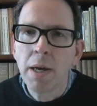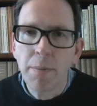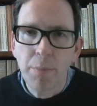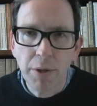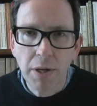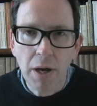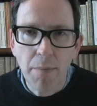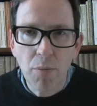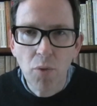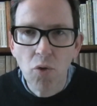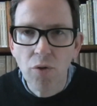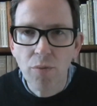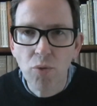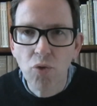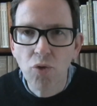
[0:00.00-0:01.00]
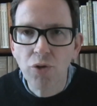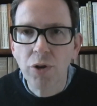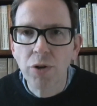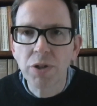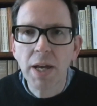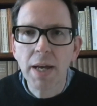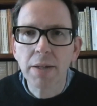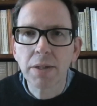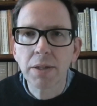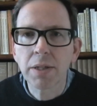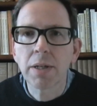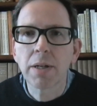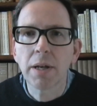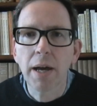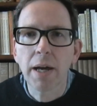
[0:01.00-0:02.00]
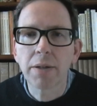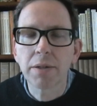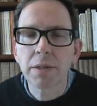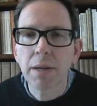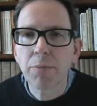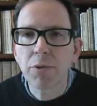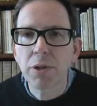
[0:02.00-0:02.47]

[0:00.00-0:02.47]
become more and more grotesque, and some